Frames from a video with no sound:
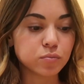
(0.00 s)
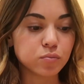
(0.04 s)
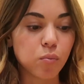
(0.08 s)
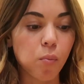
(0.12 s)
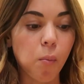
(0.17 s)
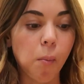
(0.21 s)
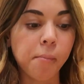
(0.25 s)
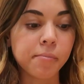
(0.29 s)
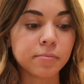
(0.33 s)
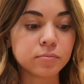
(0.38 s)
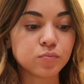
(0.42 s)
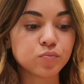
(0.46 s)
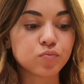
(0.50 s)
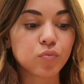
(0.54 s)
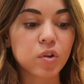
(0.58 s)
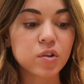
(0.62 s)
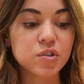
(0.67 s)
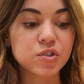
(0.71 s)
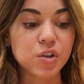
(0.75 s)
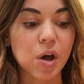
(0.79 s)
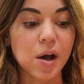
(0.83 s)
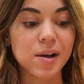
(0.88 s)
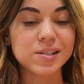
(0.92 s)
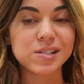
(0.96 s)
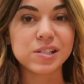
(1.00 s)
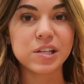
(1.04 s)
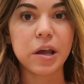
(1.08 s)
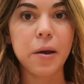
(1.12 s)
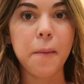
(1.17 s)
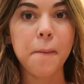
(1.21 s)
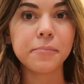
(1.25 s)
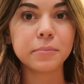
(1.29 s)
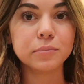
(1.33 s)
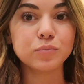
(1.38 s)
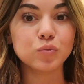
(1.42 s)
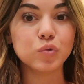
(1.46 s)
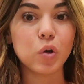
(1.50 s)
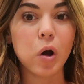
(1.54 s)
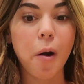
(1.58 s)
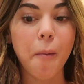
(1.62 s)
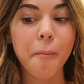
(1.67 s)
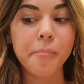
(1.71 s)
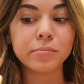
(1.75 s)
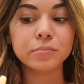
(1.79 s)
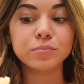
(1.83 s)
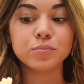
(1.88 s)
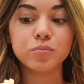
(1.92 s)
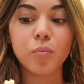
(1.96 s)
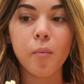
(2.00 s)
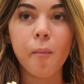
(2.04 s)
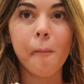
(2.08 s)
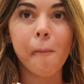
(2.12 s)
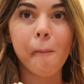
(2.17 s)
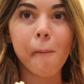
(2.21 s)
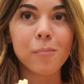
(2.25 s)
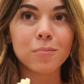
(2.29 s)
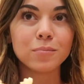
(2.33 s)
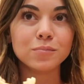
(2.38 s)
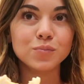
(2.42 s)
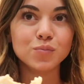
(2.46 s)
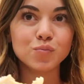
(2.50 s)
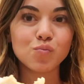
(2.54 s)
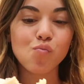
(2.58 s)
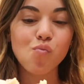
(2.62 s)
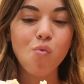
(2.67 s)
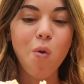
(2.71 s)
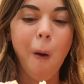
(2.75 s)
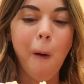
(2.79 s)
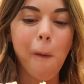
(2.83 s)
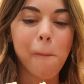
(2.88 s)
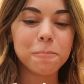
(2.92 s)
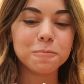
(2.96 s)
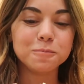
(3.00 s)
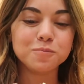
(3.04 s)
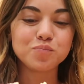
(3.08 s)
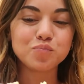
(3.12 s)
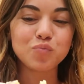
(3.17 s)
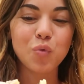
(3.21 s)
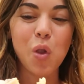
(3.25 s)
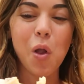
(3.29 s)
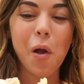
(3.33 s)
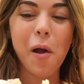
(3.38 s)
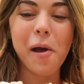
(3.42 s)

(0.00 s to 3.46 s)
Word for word: Mmm, saucy. yeah. I know this is getting old, but it hits different.